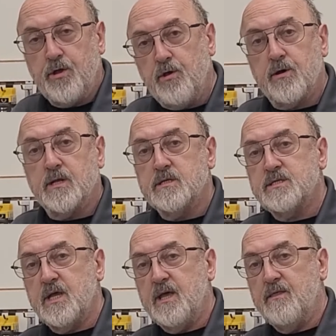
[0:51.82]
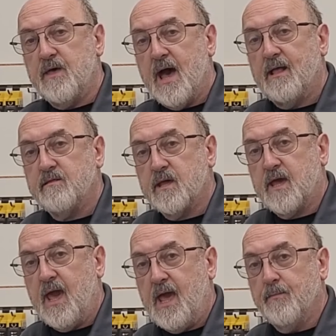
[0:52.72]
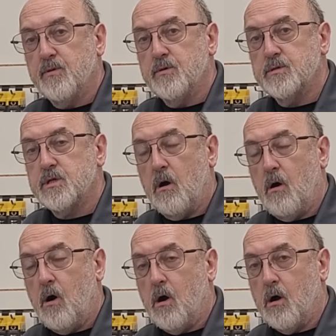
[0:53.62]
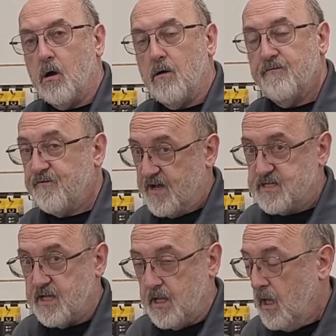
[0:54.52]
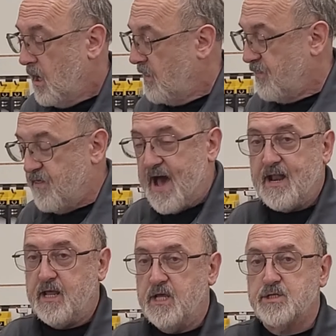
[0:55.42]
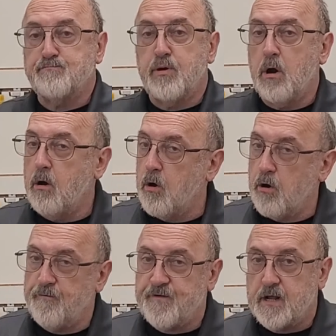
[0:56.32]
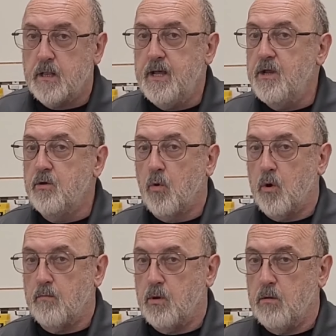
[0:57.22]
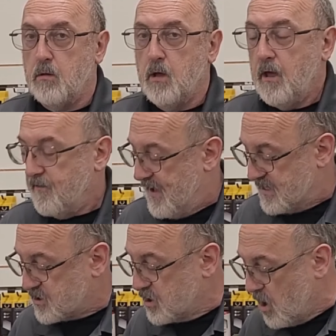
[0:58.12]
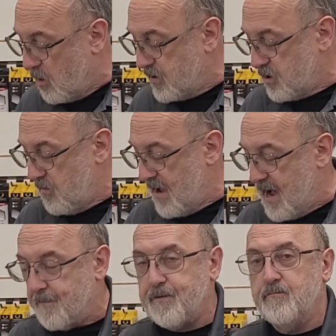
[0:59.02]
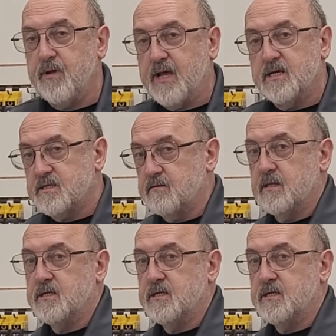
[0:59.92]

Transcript: you can see that the cables are fuzzy. That is perfectly normal. That's going to happen because of the